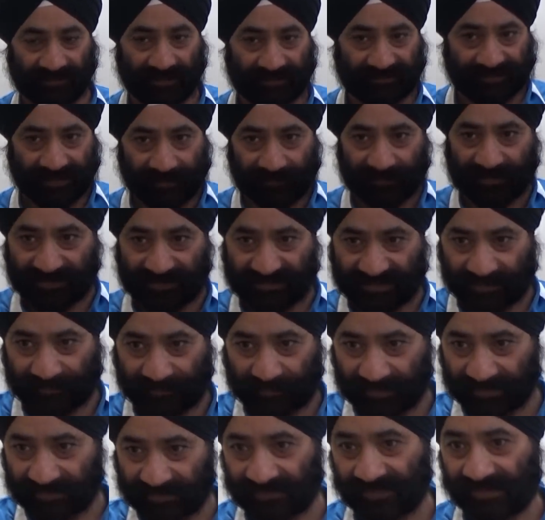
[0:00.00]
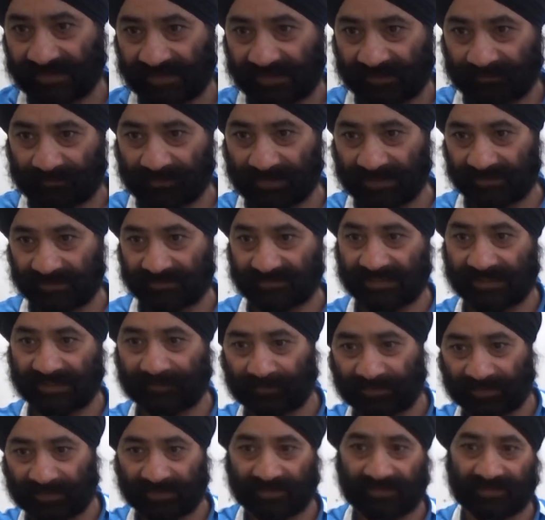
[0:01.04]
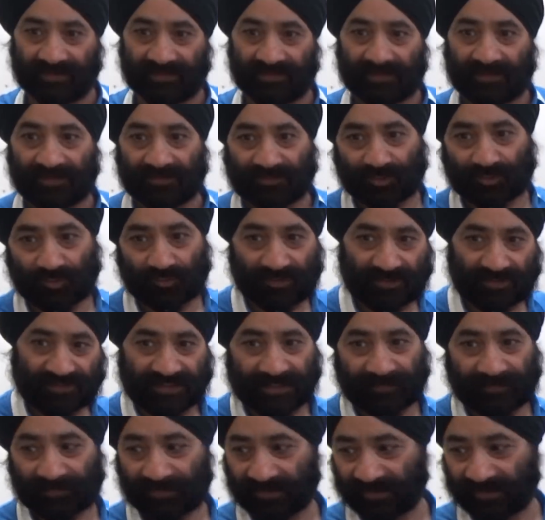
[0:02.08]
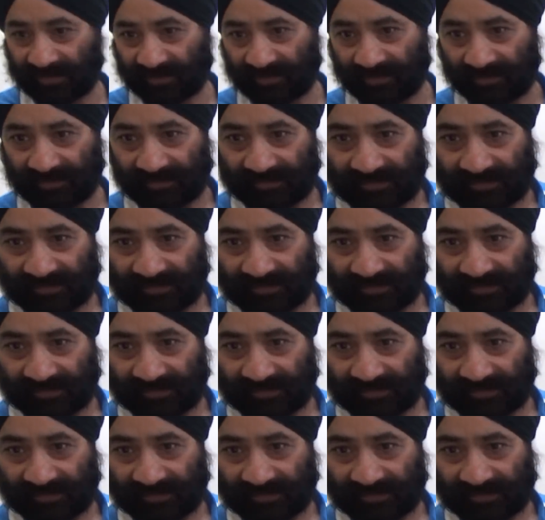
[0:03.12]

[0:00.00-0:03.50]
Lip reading: Separate milk separate, sugar separate,